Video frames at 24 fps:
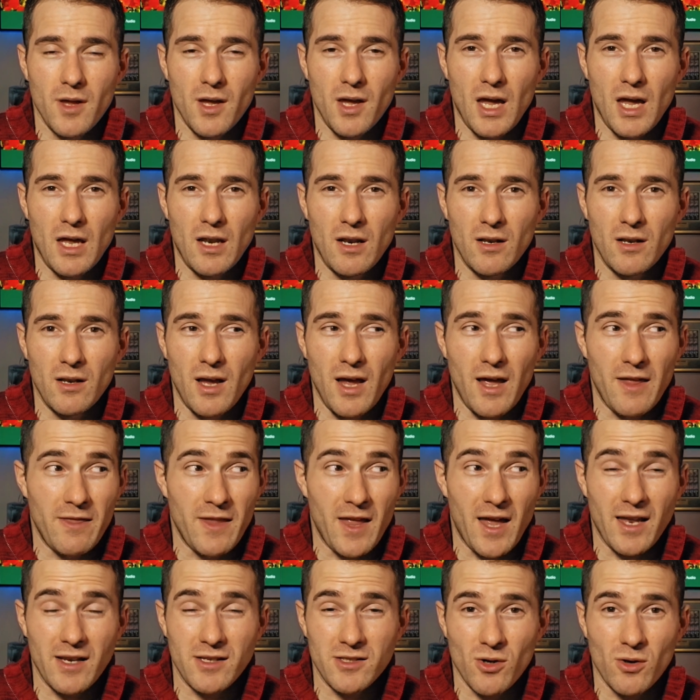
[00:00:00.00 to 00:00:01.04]
And
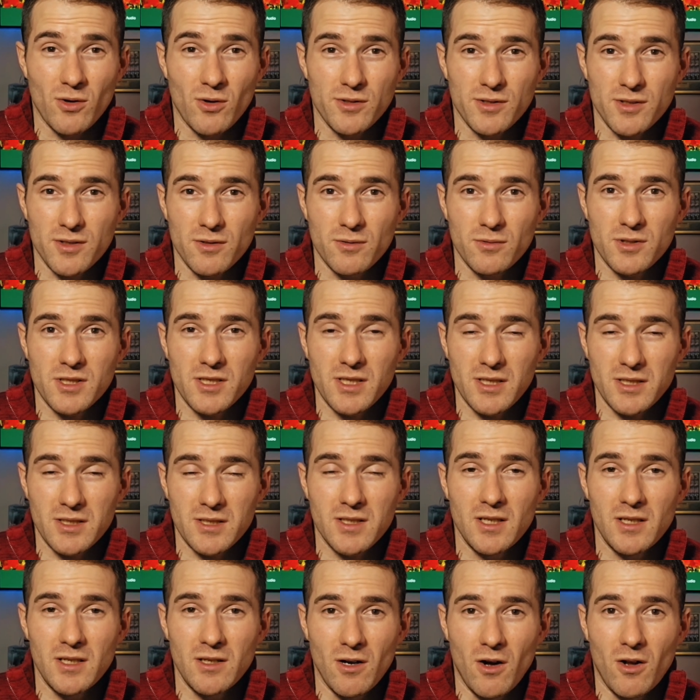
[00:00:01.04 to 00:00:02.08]
that is also
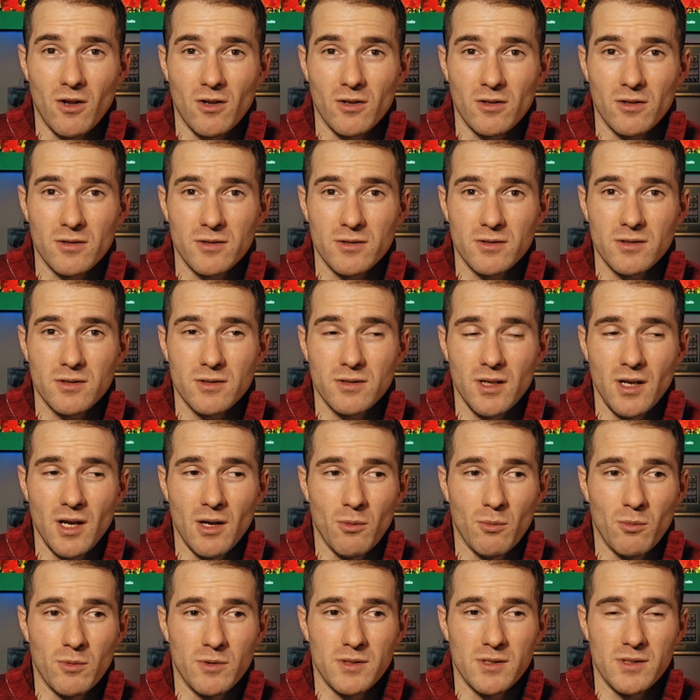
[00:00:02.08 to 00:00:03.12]
$60.
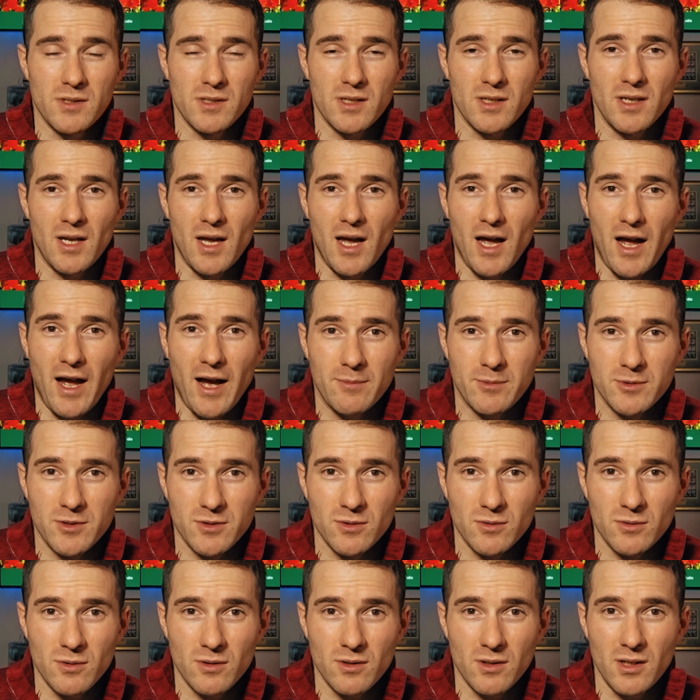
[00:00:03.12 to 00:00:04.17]
It was an
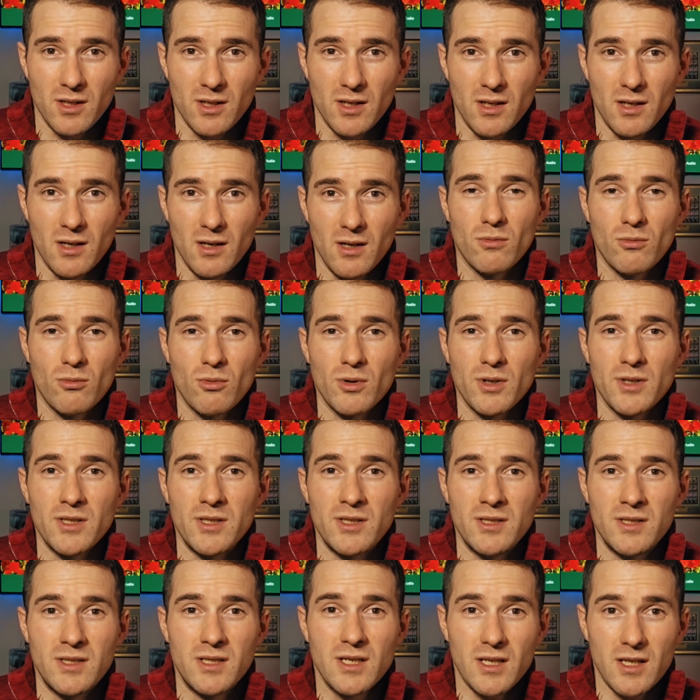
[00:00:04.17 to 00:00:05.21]
absolutely
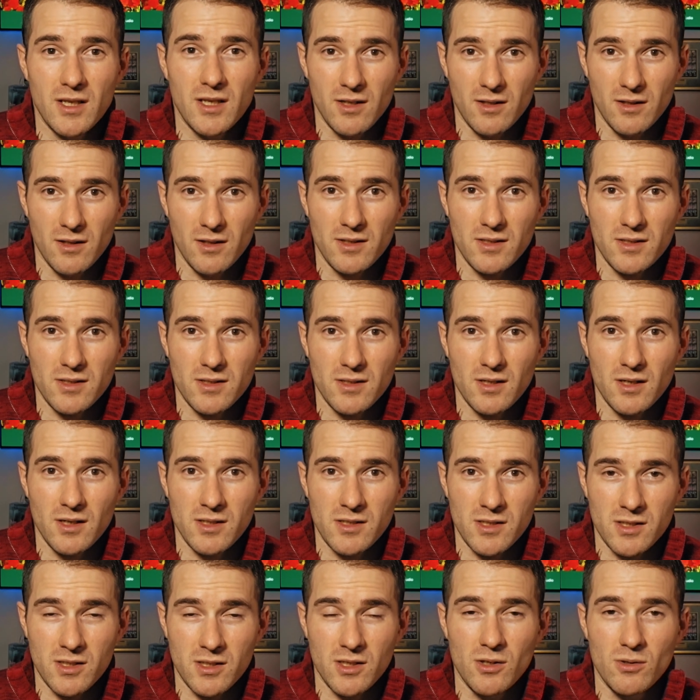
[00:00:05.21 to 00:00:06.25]
ridiculous
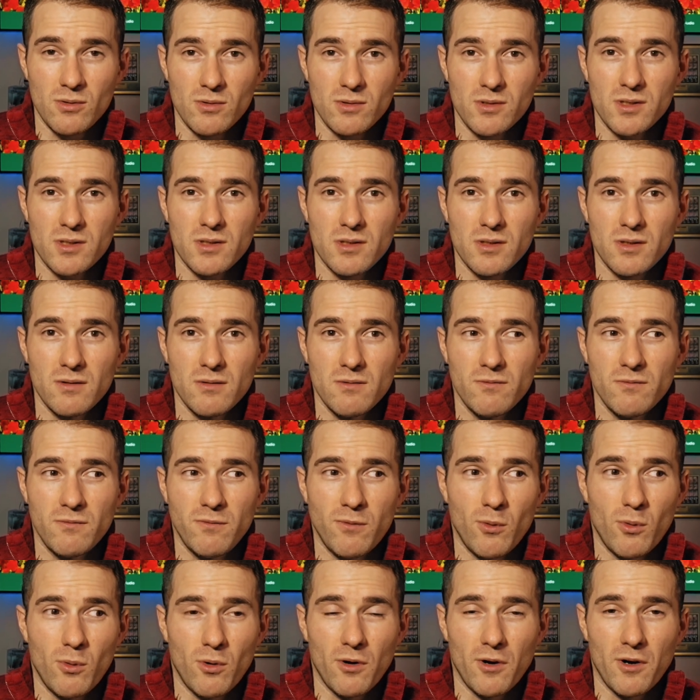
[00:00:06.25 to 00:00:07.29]
excuse
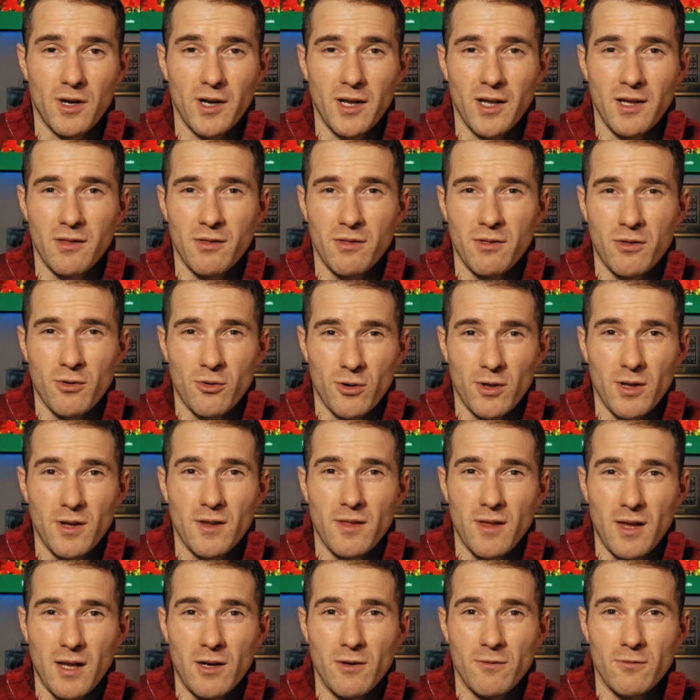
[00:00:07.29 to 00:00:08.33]
for a
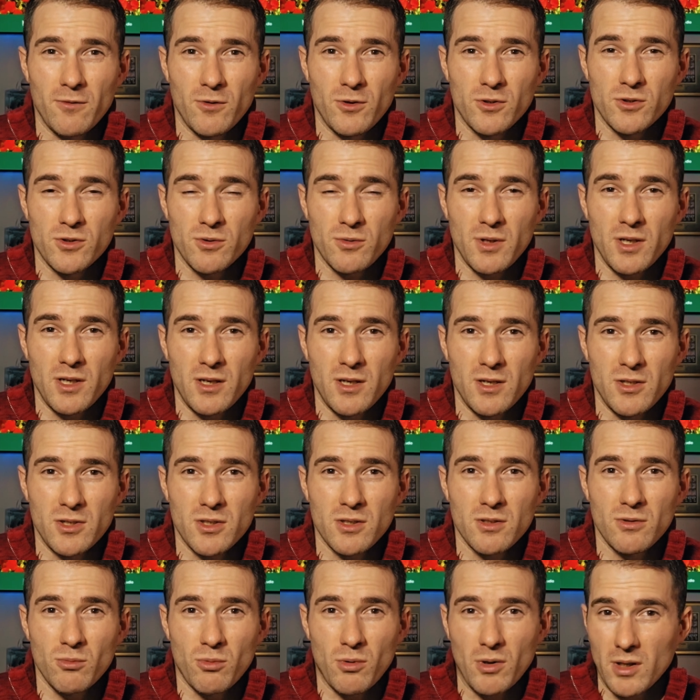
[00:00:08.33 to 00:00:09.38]
30th anniversary
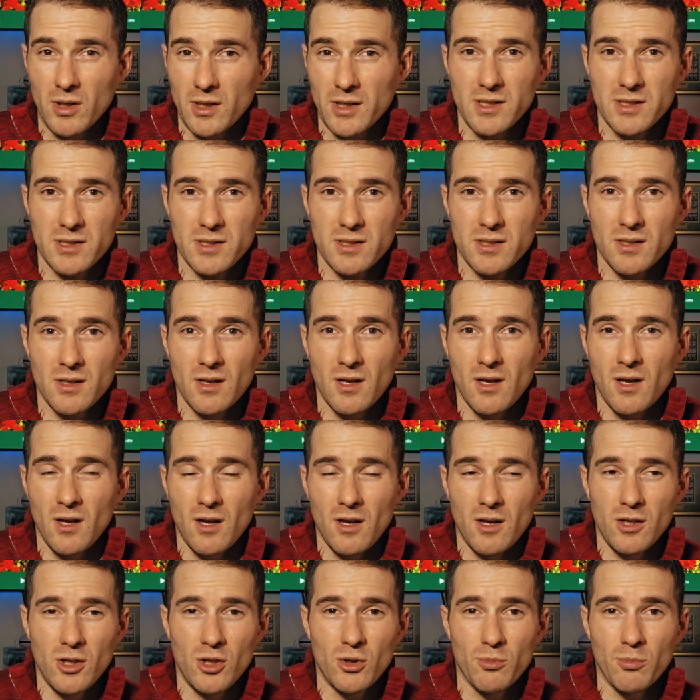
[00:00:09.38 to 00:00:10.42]
edition release.
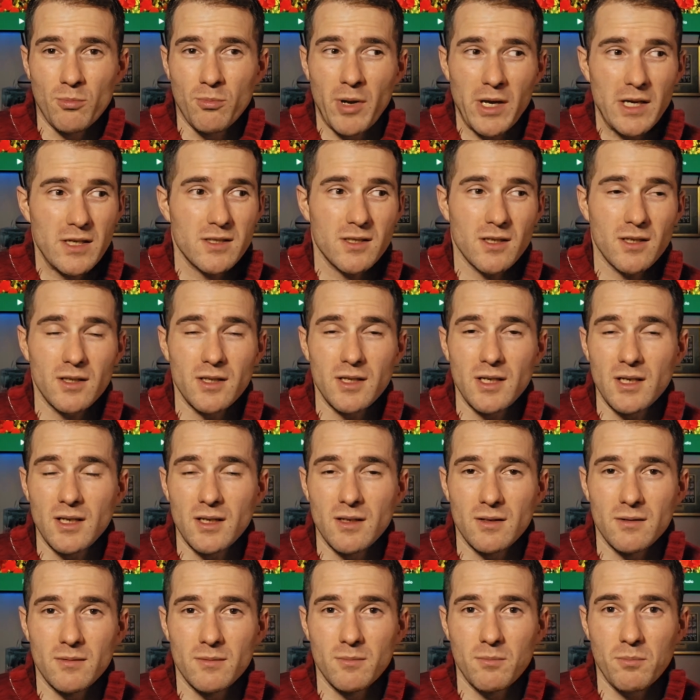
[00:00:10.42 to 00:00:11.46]
You're basically
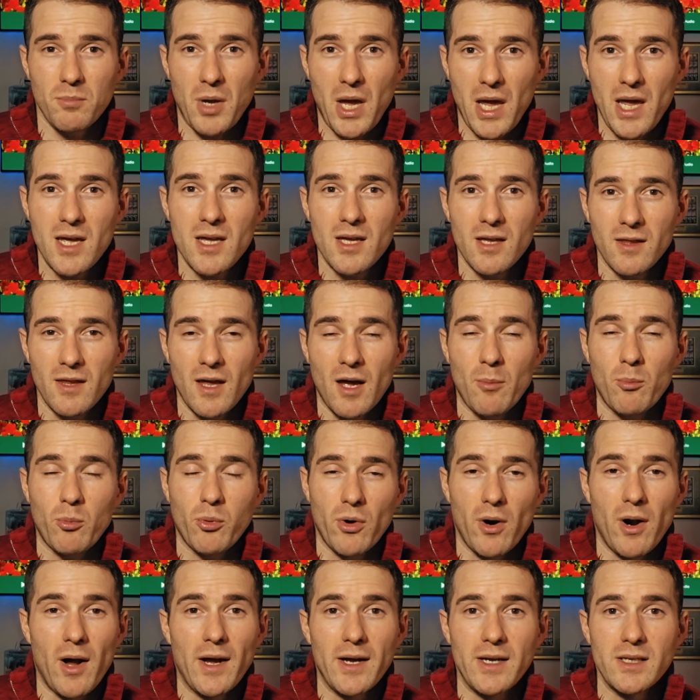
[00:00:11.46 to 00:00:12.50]
paying that
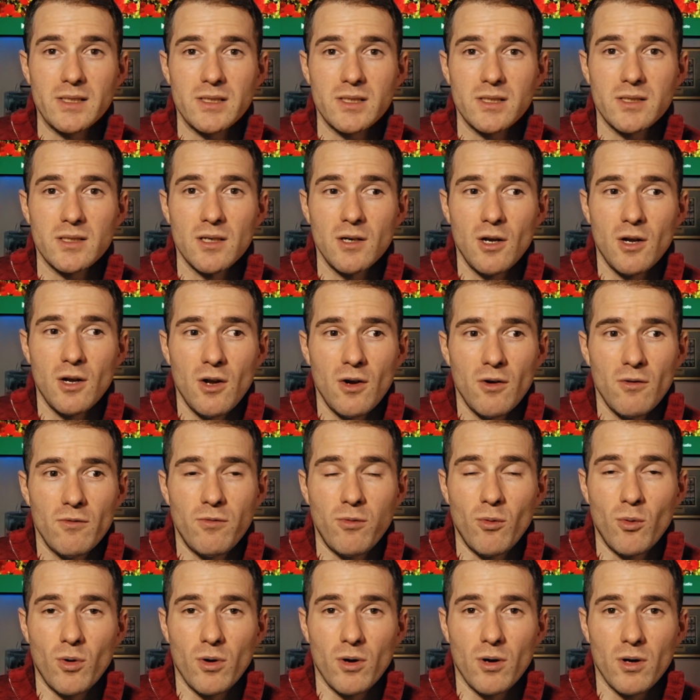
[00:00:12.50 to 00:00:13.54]
price
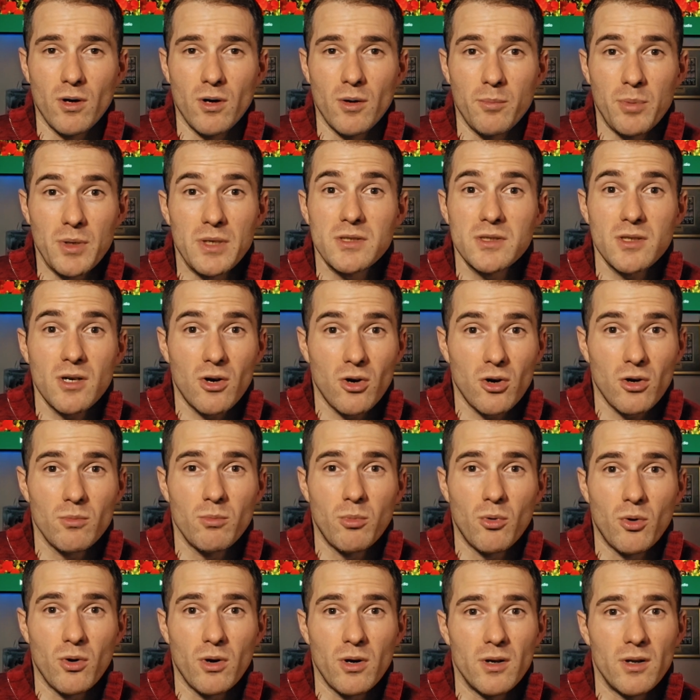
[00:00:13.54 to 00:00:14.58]
for a piece of
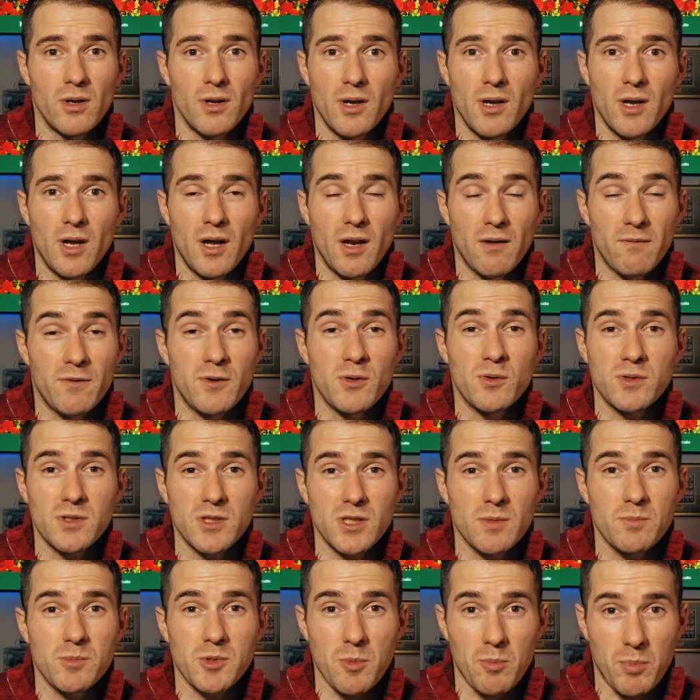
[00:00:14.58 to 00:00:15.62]
cardboard and a few
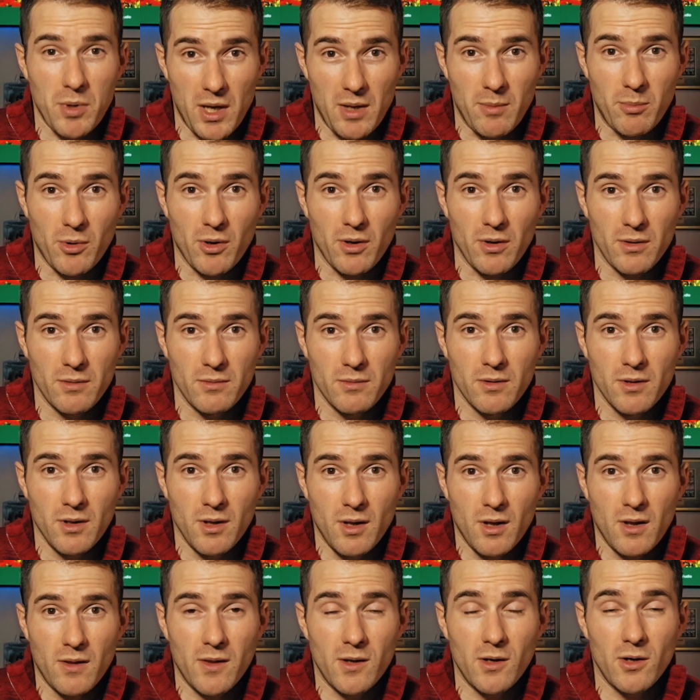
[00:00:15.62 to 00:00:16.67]
slips of paper
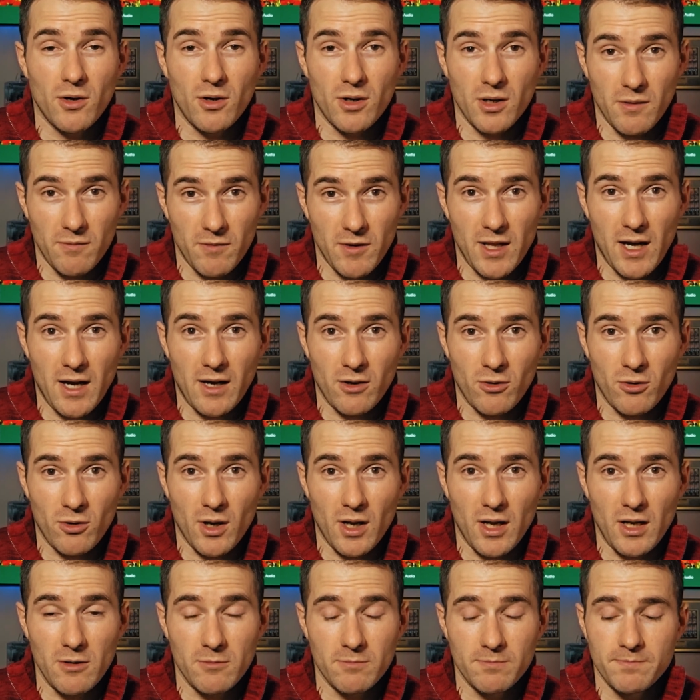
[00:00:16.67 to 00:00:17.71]
that aren't even that great.